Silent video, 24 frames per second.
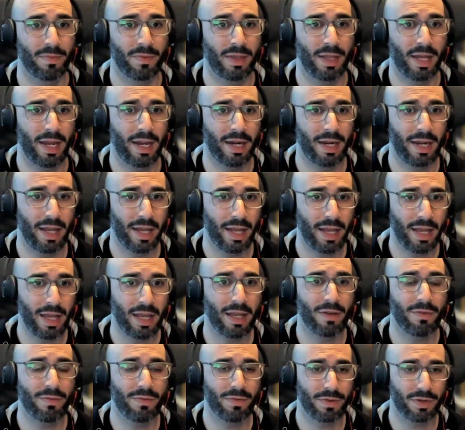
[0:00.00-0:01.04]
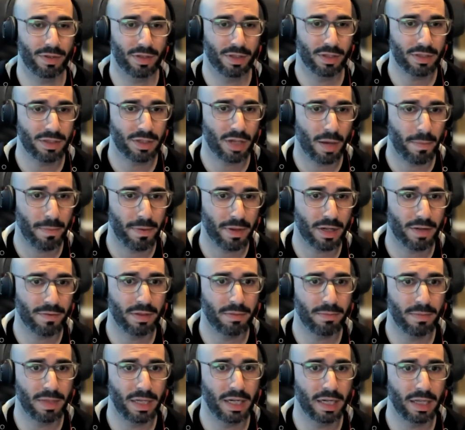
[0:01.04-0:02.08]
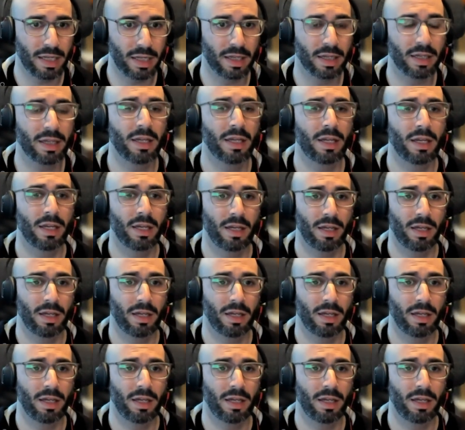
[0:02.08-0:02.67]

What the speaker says: that, hey, for this topic of the meeting,